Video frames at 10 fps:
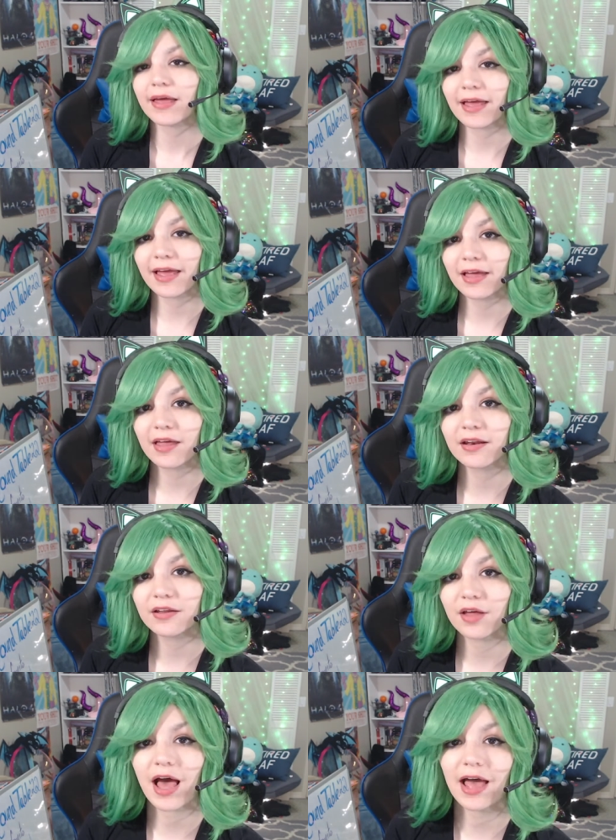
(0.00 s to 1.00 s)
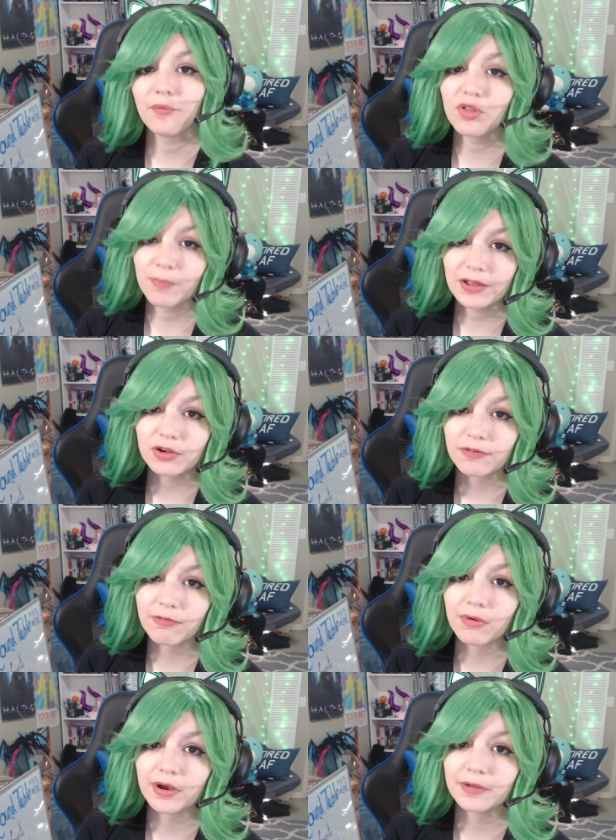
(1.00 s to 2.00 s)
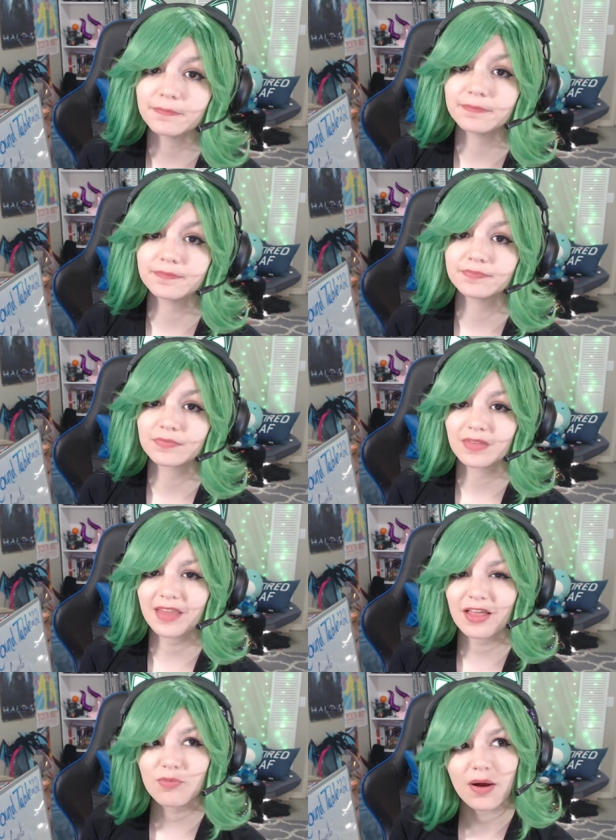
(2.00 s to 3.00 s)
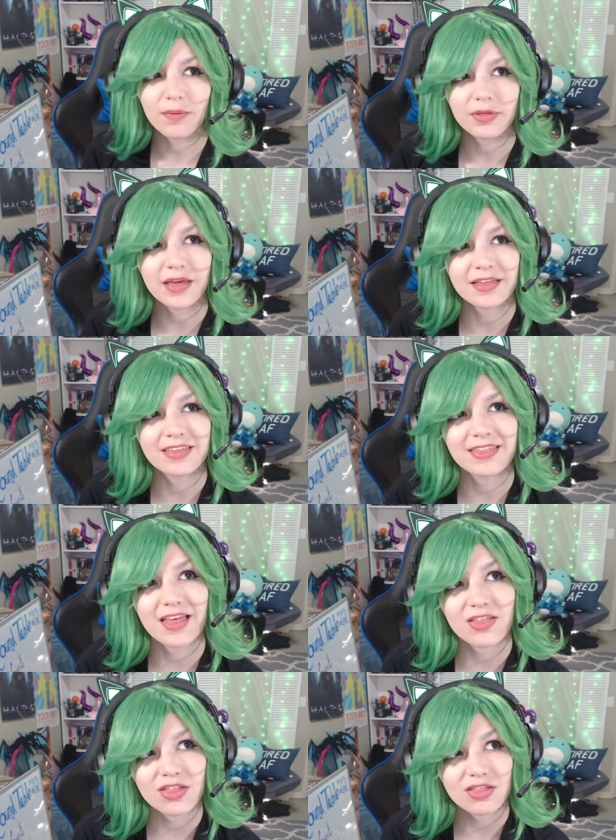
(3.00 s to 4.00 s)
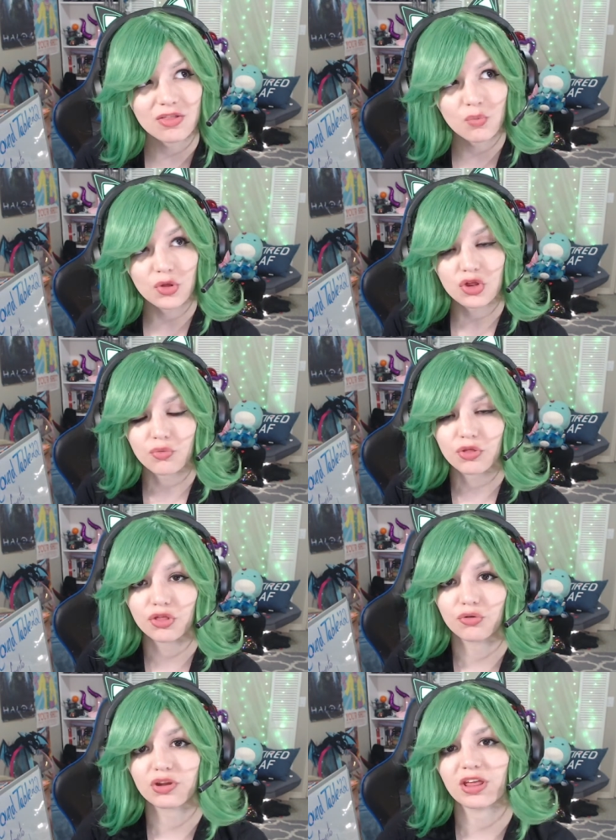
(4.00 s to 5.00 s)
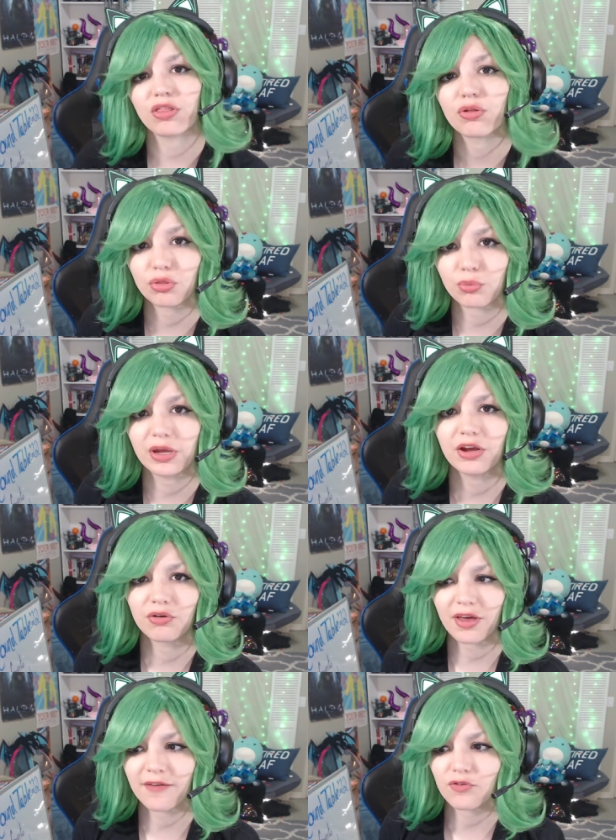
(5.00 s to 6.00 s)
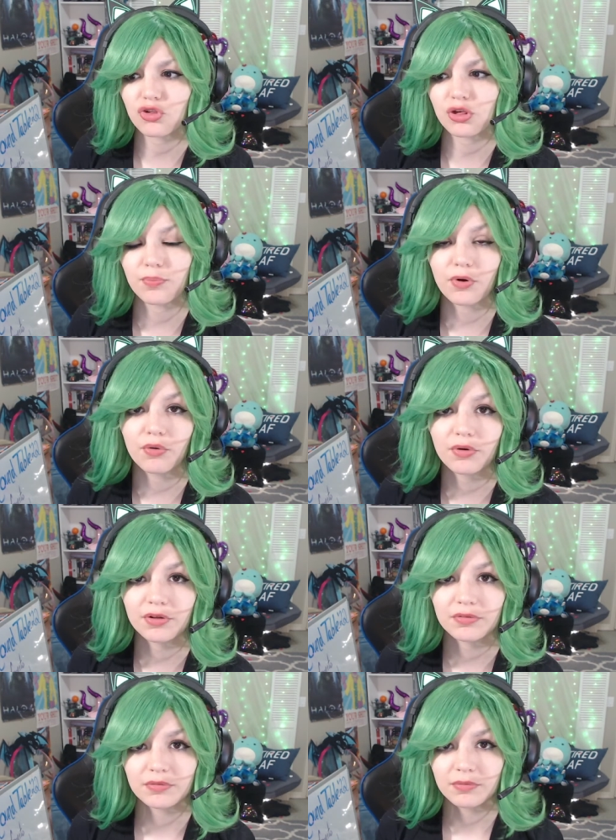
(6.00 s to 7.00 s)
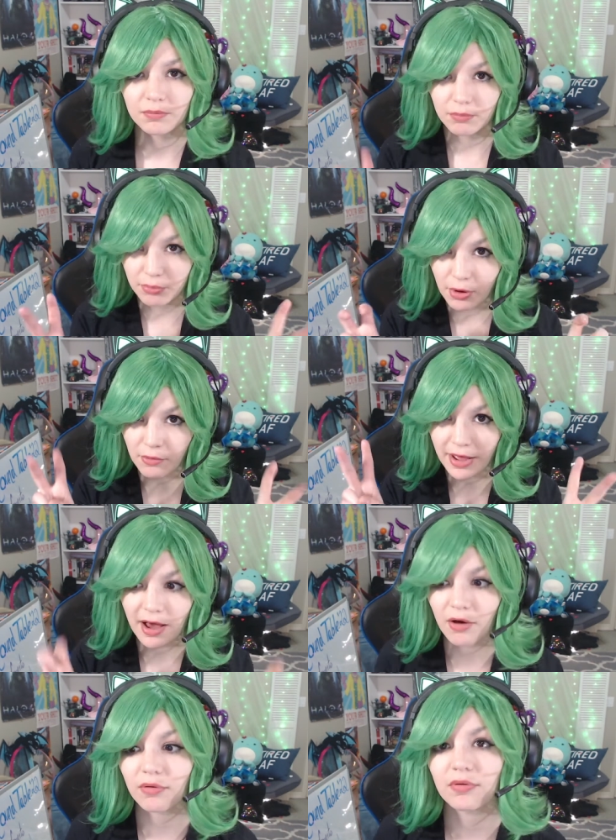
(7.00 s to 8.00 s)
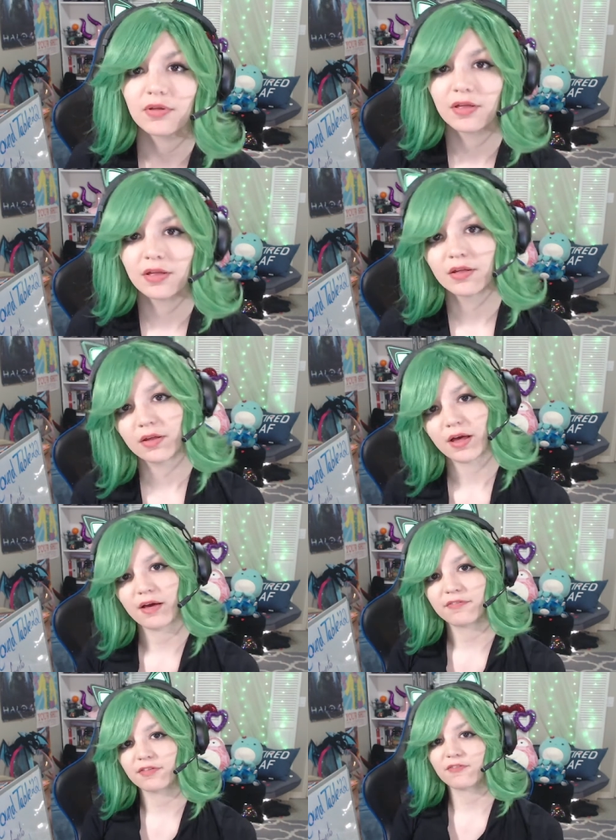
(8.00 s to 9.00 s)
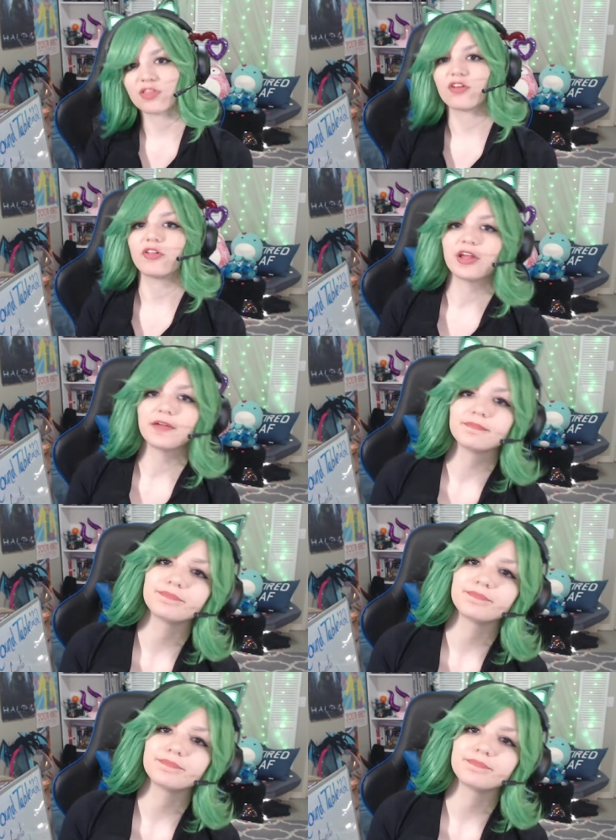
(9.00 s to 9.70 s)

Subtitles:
And I respect her for it. That's probably, I think that's when she was 13, so 3 years after she broke out of the facility.